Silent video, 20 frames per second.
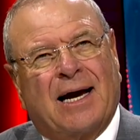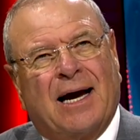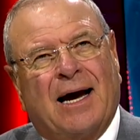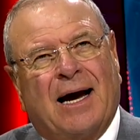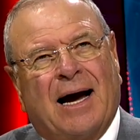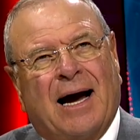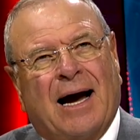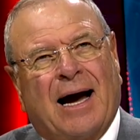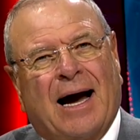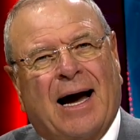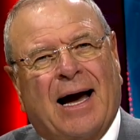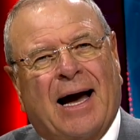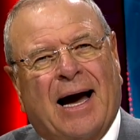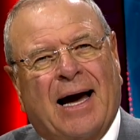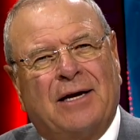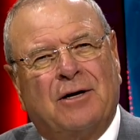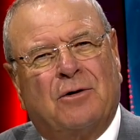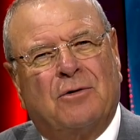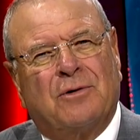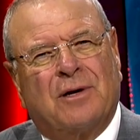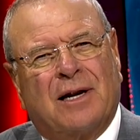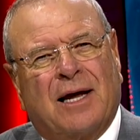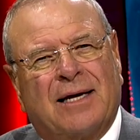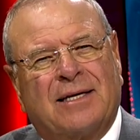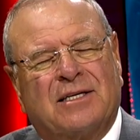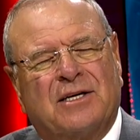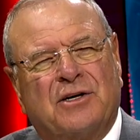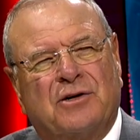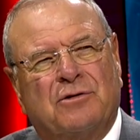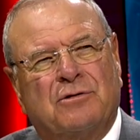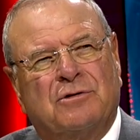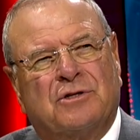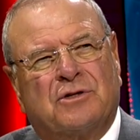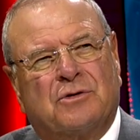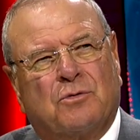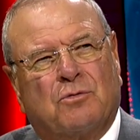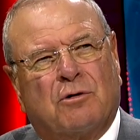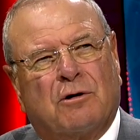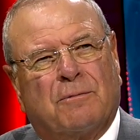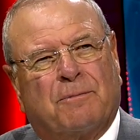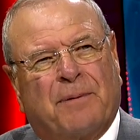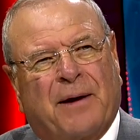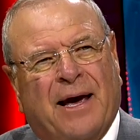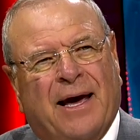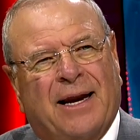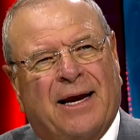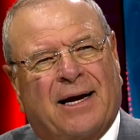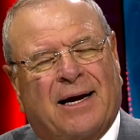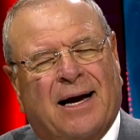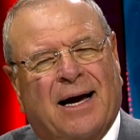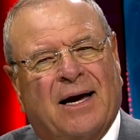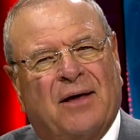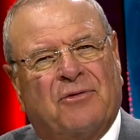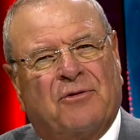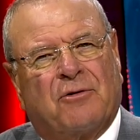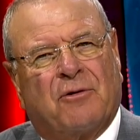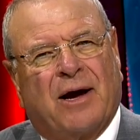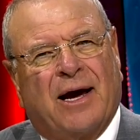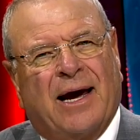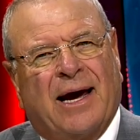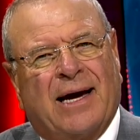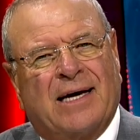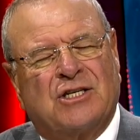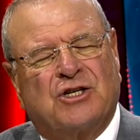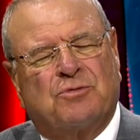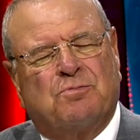I don't like to use the word panic either, Ash,